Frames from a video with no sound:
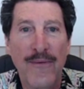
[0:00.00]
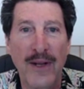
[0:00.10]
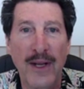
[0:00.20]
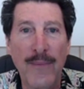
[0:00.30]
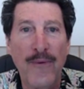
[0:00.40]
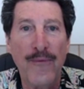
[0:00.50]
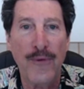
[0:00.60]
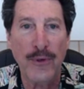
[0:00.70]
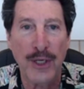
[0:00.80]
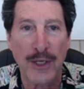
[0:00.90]
Filip
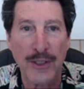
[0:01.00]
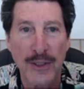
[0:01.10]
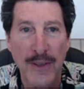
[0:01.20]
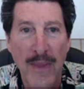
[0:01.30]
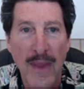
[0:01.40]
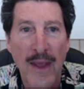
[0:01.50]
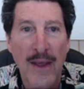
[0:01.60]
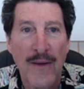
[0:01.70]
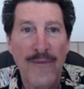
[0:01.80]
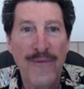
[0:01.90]
Fučić.
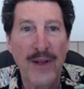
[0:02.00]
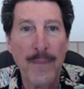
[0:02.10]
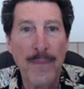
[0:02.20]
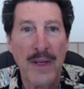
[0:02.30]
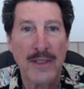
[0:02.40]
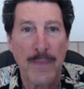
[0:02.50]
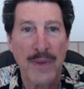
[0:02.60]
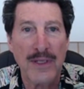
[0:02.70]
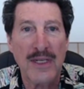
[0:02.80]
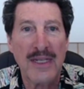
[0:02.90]
Filip is a
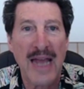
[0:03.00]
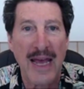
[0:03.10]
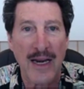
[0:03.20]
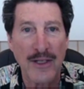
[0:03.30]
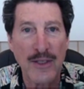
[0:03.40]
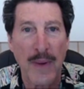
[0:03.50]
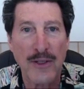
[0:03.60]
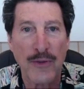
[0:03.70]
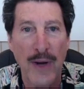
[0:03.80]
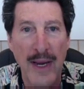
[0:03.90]
business analyst by
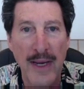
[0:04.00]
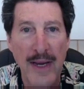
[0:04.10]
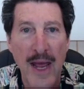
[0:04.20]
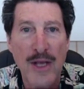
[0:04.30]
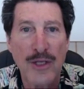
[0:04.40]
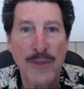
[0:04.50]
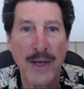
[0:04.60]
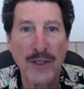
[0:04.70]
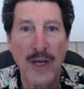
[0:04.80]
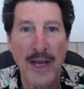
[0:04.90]
trade
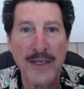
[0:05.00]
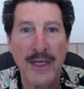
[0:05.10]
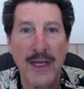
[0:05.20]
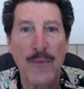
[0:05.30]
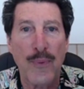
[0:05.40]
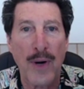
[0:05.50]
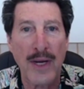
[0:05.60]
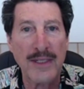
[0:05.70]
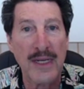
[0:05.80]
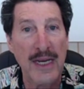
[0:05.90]
specializing in
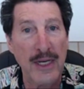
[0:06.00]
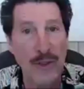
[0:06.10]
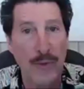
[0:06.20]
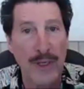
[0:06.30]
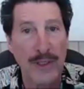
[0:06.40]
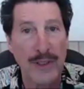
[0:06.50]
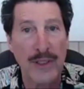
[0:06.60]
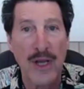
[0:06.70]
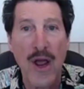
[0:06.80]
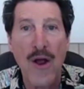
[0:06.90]
price
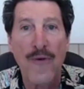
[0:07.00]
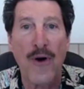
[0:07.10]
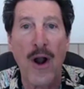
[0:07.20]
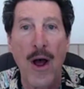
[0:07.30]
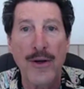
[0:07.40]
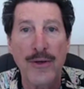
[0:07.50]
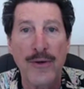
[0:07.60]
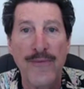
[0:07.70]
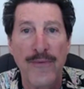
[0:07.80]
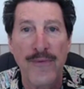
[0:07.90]
increases for
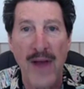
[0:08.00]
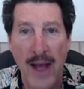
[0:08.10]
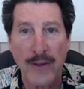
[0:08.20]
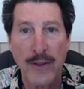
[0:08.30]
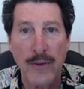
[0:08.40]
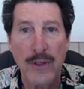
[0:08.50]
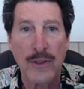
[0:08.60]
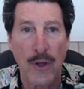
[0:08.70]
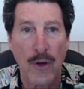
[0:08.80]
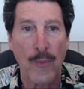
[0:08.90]
undervalued
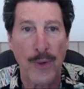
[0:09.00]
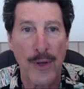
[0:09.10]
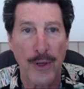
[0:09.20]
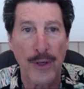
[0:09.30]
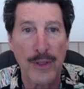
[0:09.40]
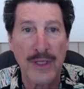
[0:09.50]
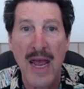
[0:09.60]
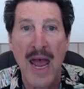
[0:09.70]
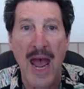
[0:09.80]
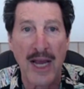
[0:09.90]
solopreneurs,
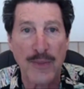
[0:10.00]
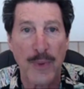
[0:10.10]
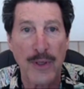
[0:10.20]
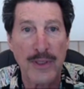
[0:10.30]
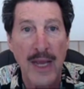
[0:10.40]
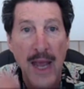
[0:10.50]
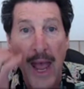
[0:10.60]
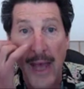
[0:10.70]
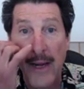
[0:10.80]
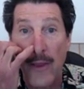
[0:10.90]
experts,
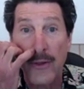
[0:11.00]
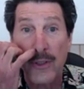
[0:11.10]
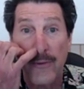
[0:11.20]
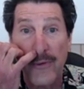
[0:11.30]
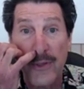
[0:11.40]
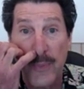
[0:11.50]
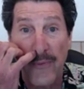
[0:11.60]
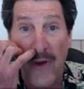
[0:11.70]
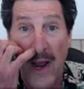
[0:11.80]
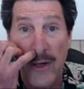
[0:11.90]
and other service
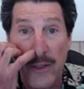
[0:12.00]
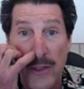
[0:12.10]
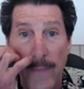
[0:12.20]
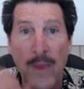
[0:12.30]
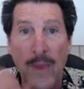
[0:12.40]
providers